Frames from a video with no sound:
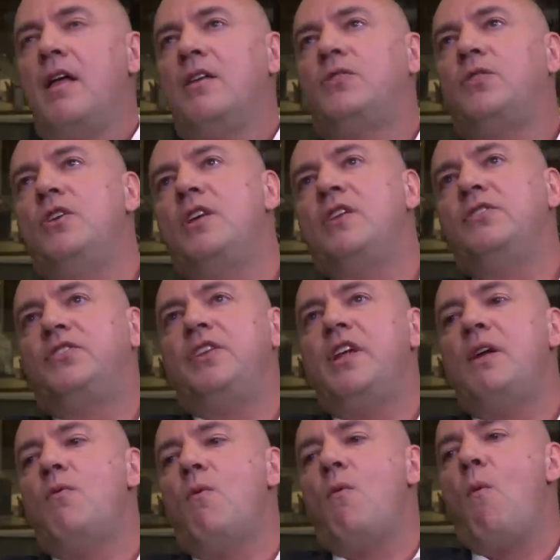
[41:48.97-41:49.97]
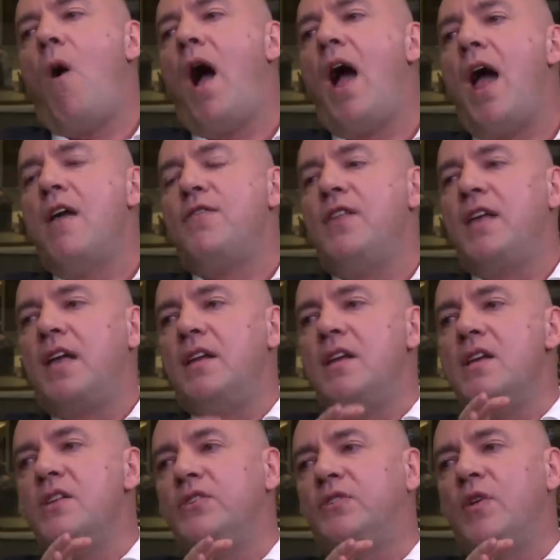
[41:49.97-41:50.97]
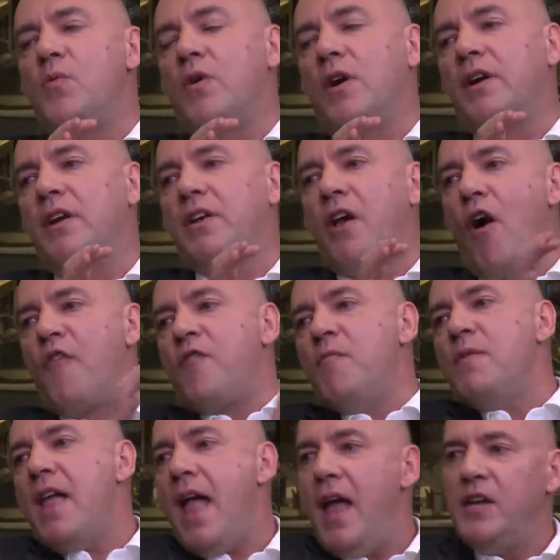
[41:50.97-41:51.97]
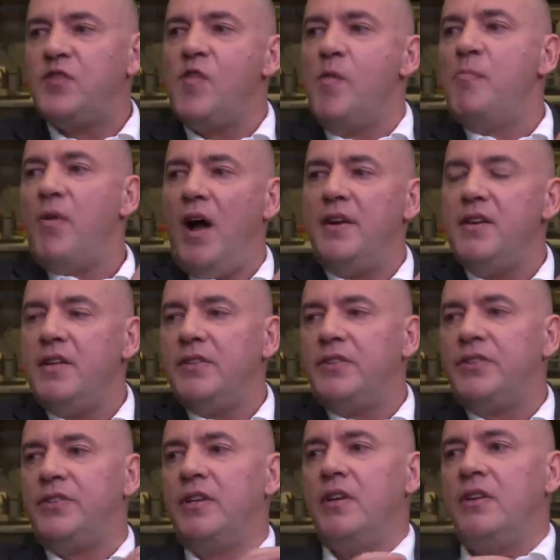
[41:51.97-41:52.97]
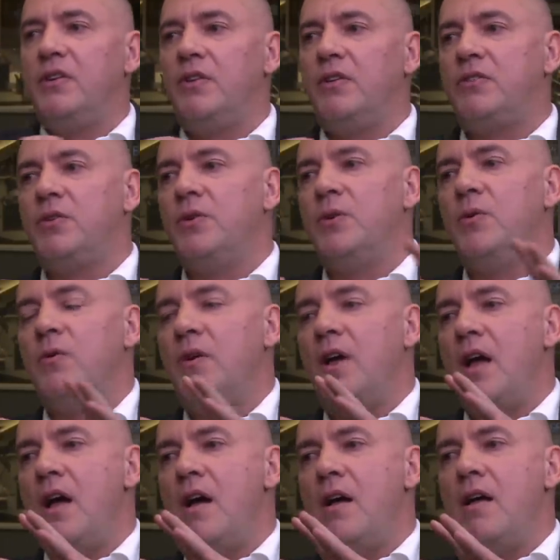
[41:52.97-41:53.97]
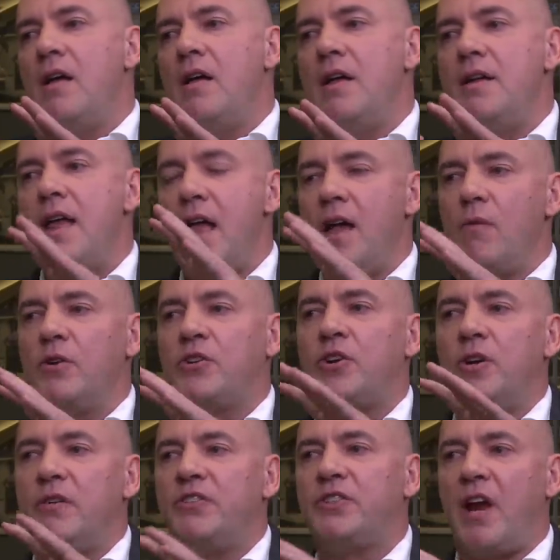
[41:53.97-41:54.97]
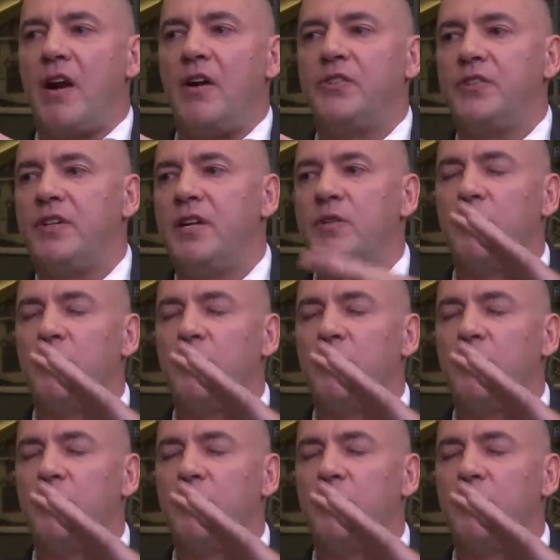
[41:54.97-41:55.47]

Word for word: so you can see why I think it is that we're going to go from the age of abundance to uh, an a, a return of scarcity.